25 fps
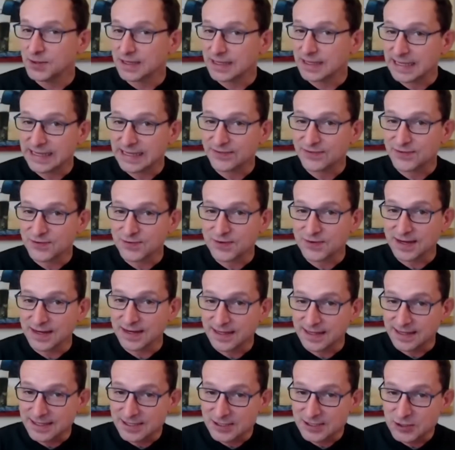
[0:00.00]
I haven't
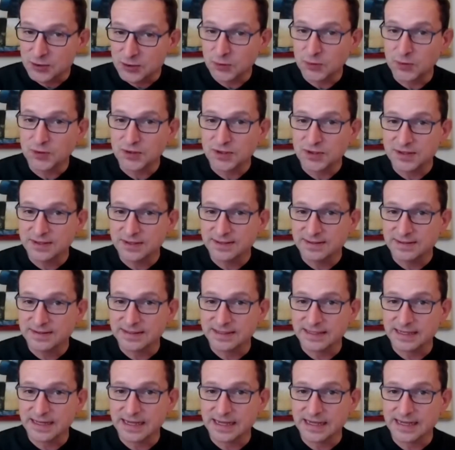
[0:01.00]
run at all
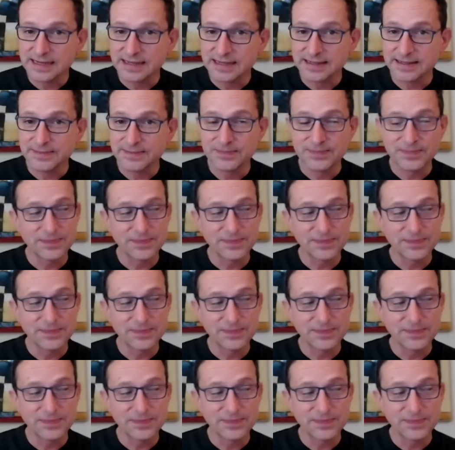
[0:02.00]
today,